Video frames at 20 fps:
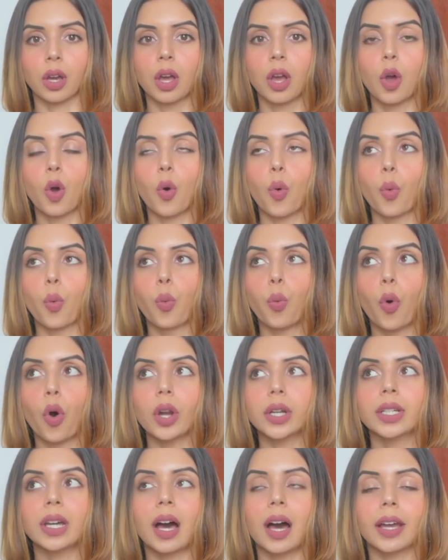What
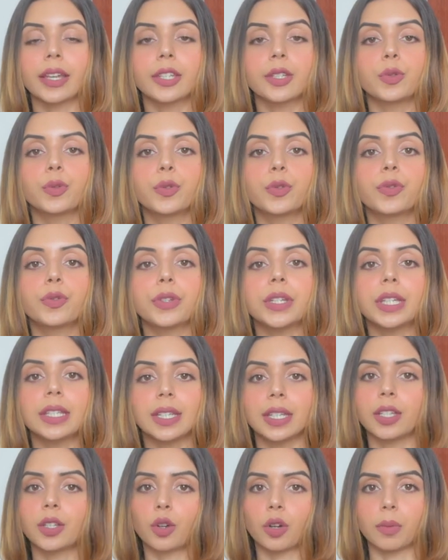are you feeding
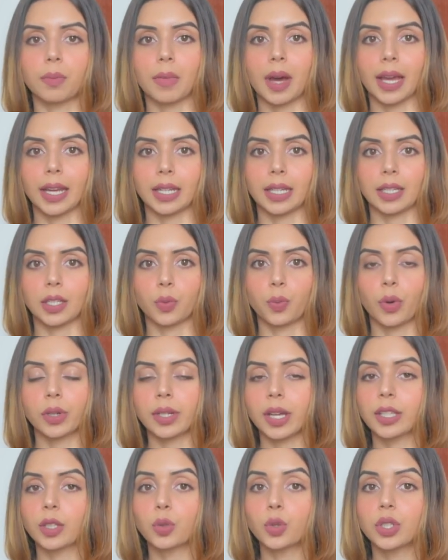your mind? What are
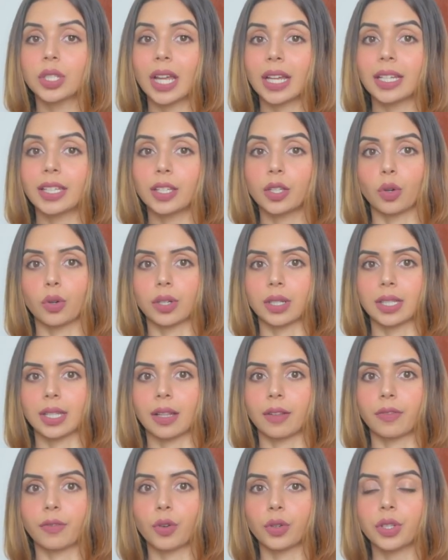you telling yourself?
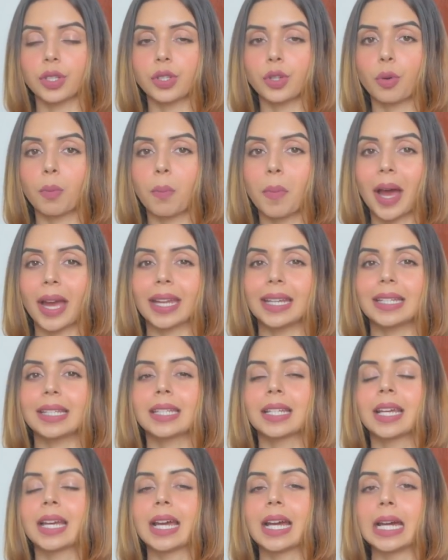What is your mind
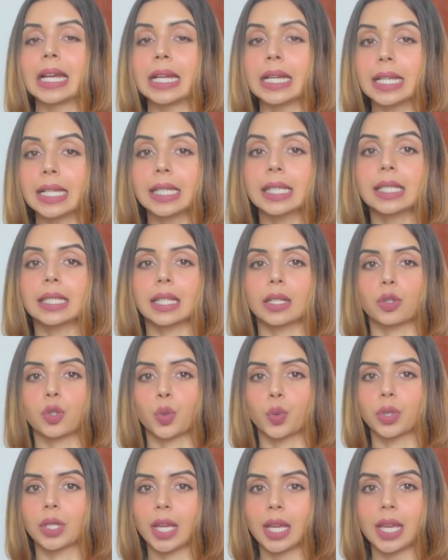listening to day
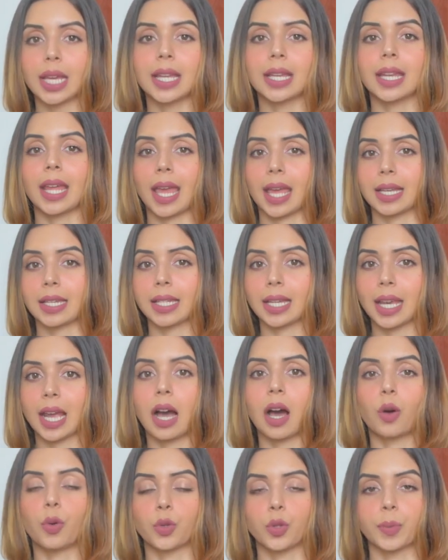in and day
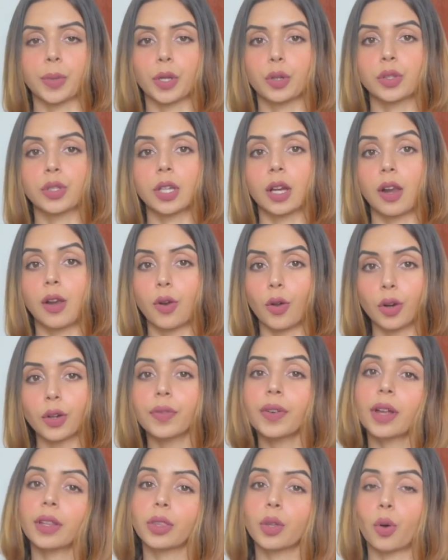out? Because a lot of our
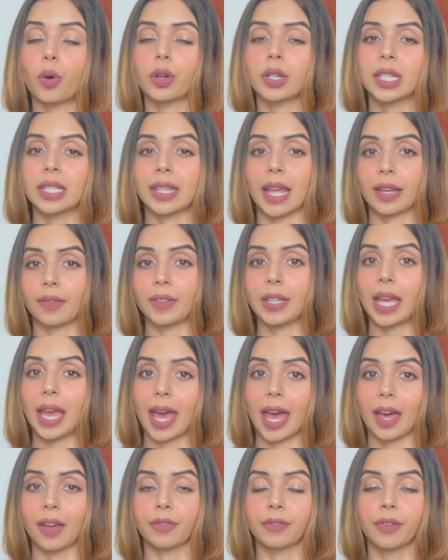thoughts that we
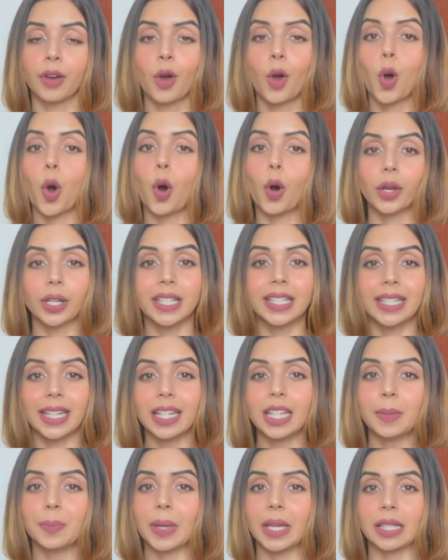have on a daily
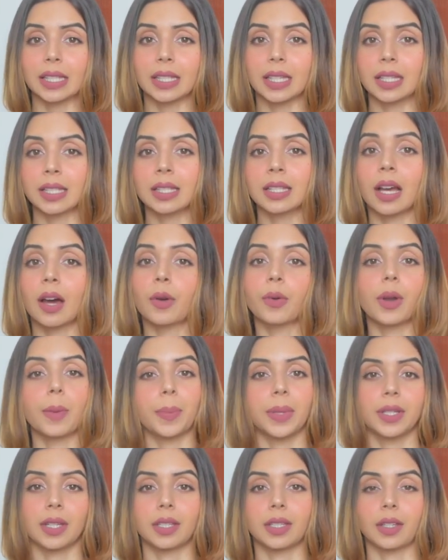basis are
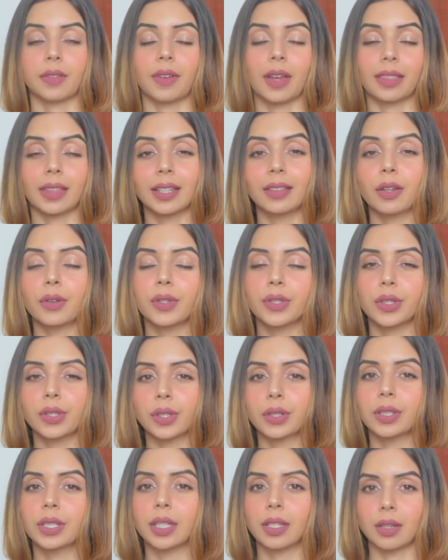repetitive. I think there is a
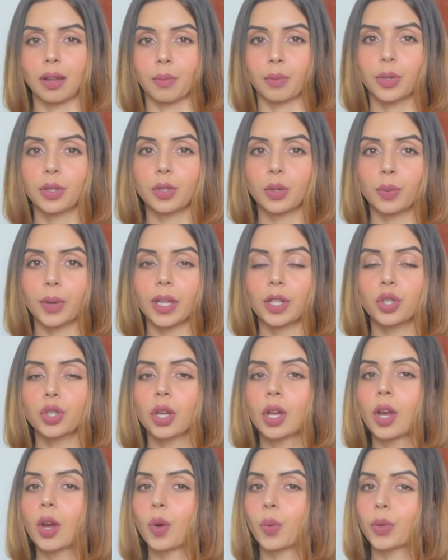certain number to
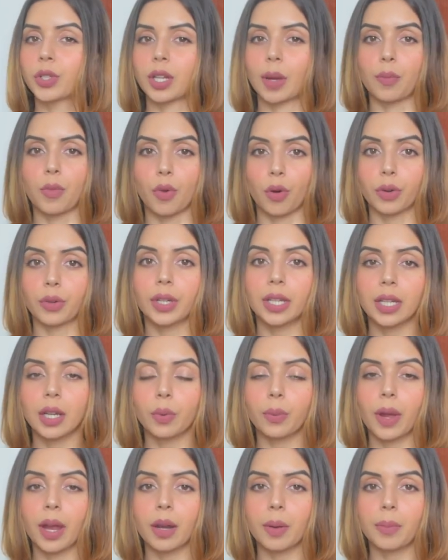which I'm not really aware
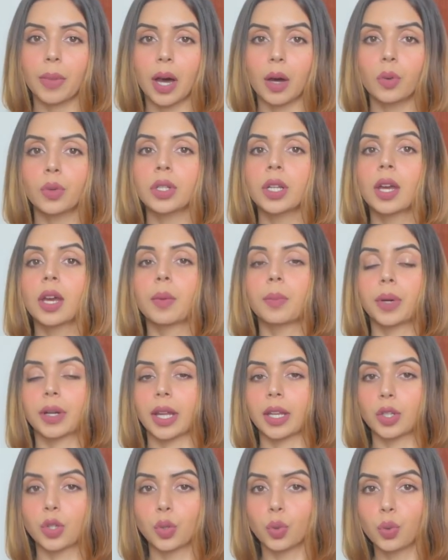about, but I
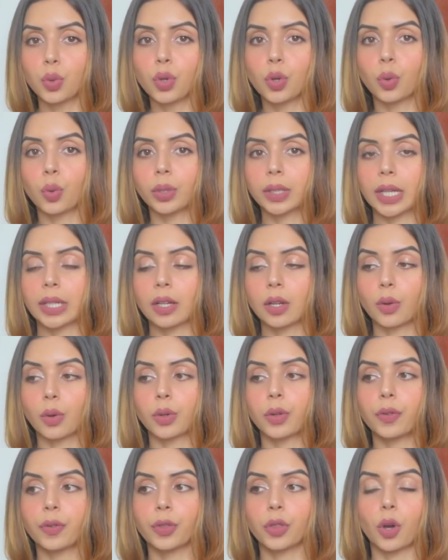do know that a lot of
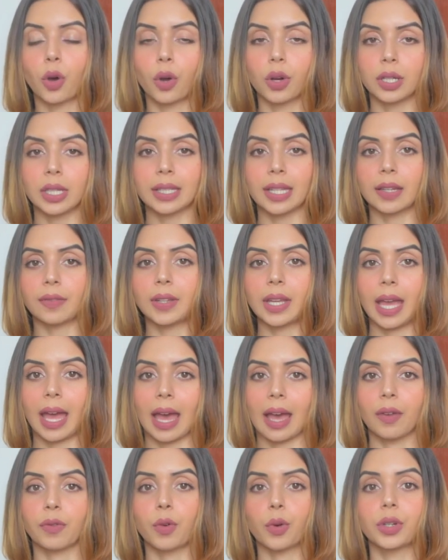thoughts that we have
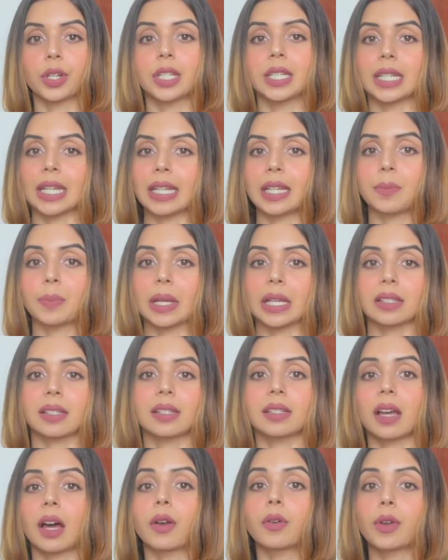on a daily basis
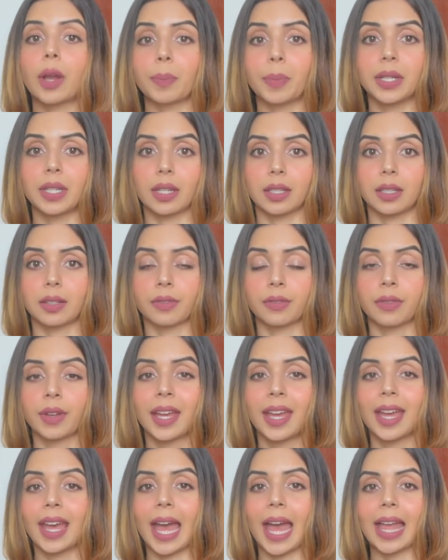are repetitive,
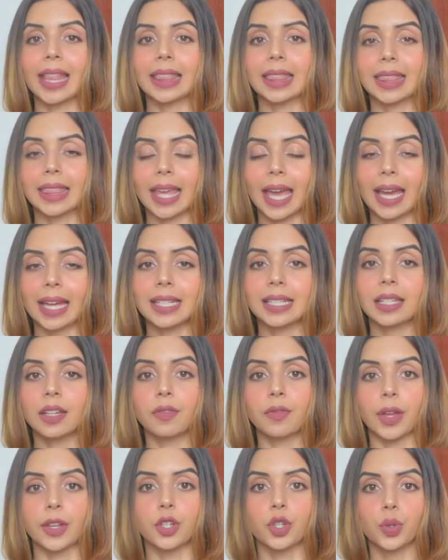and that
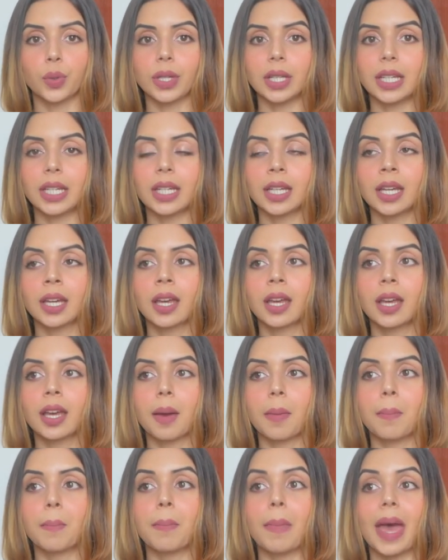eventually
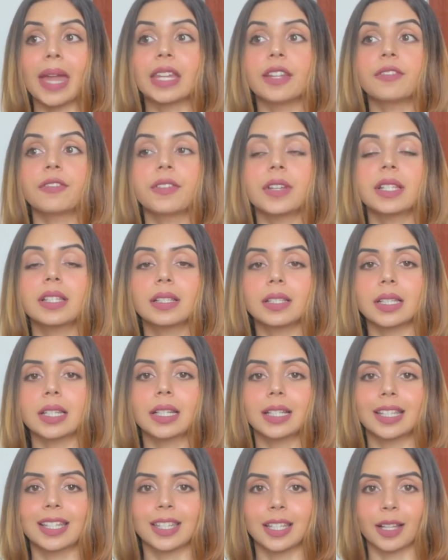manifests
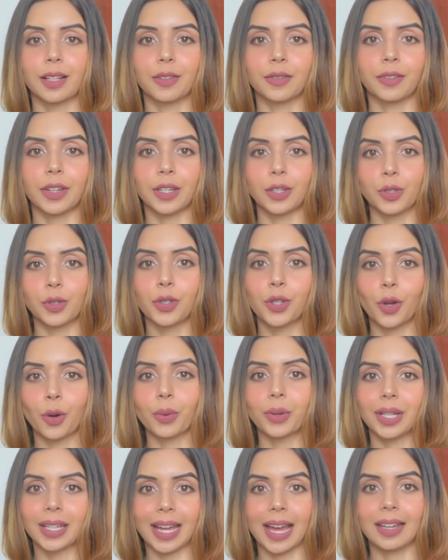itself into your
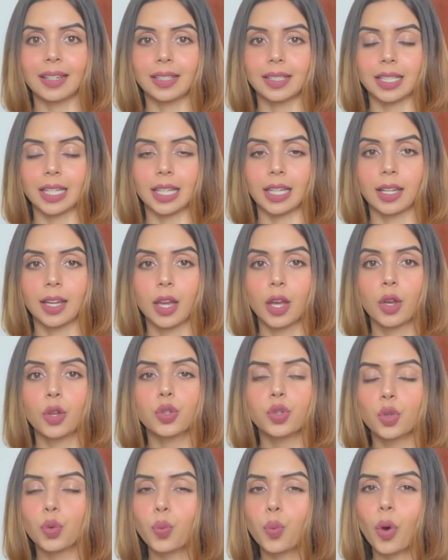reality. So
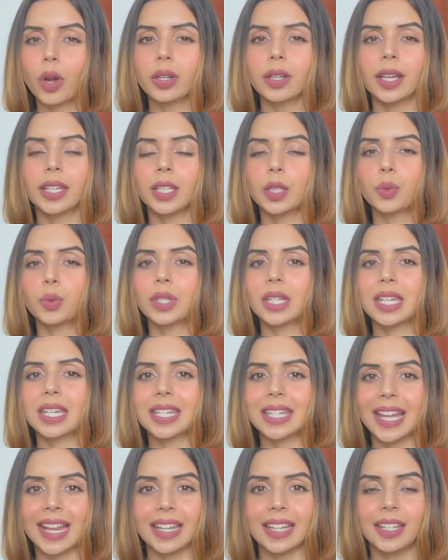what are you
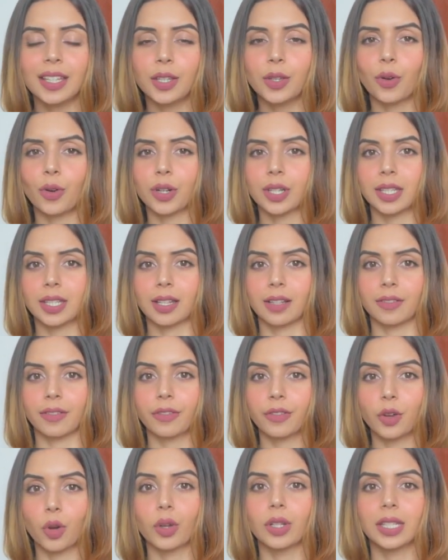telling yourself
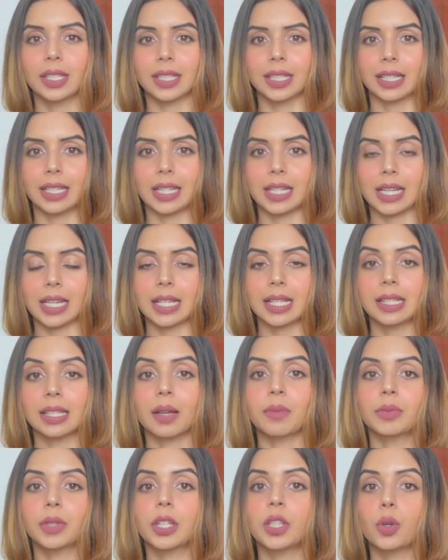constantly is
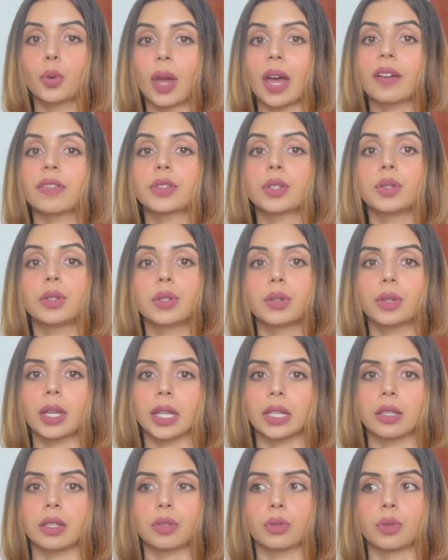something you have to look
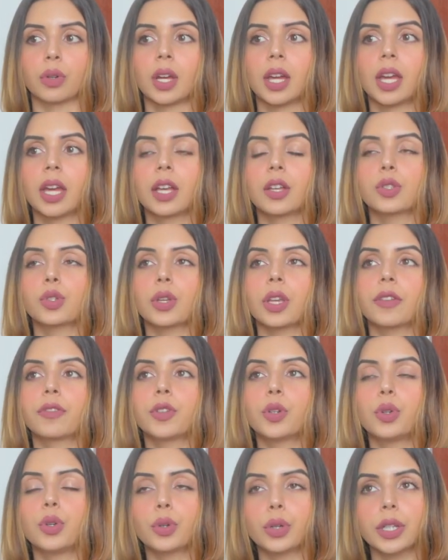into. So if you
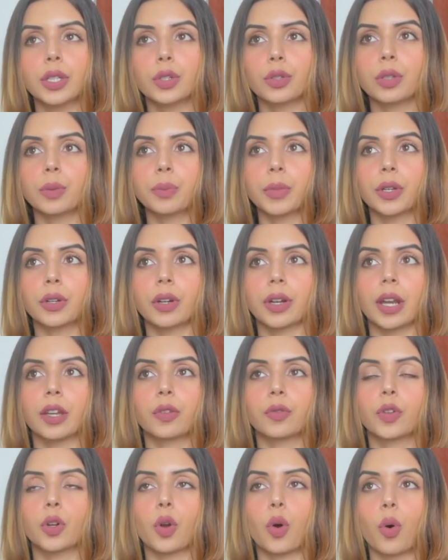look into the mirror and if you're
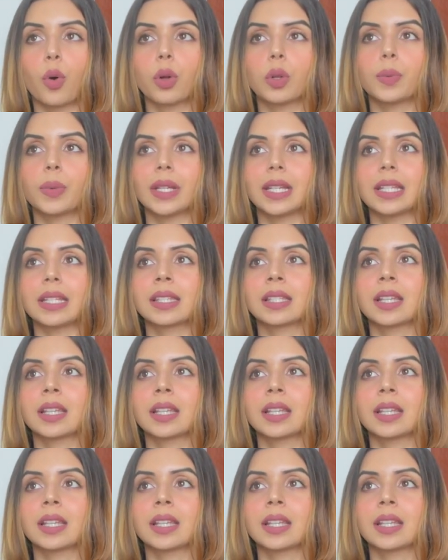always